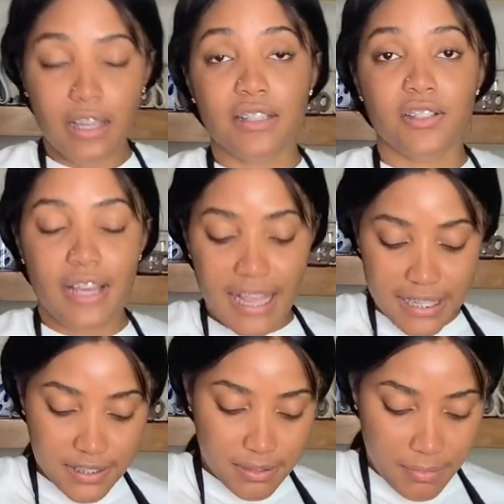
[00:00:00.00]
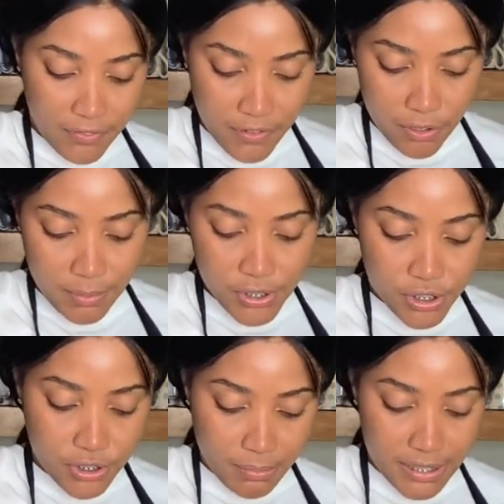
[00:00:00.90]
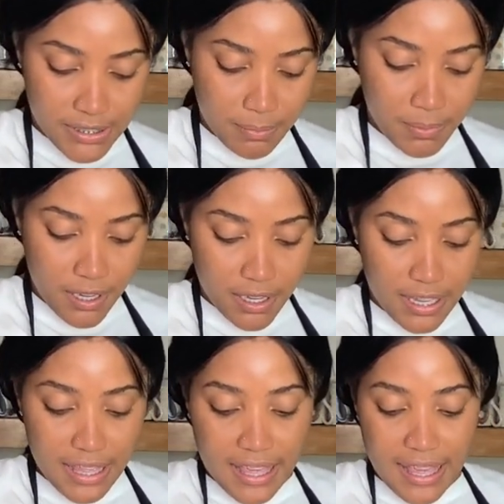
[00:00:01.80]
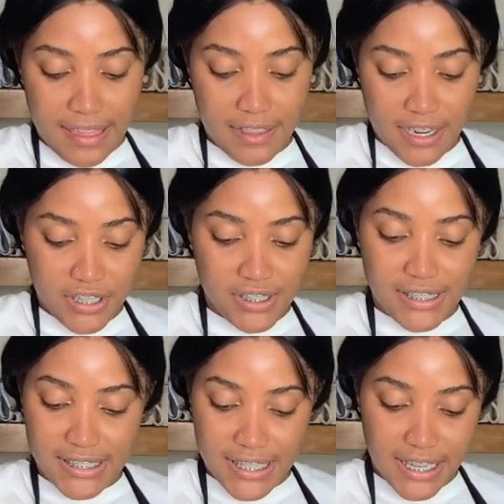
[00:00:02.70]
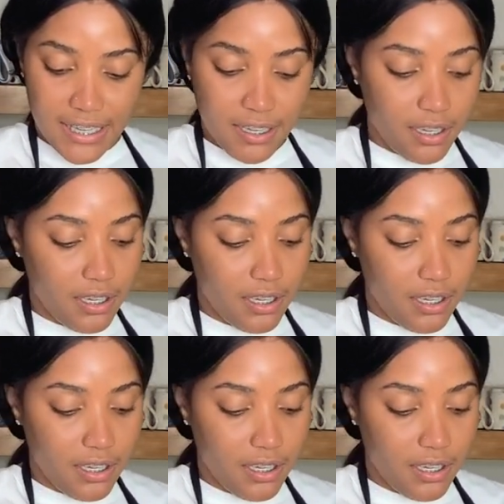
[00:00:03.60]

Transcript: So I add my flour mixture to my Ziploc, and then I just take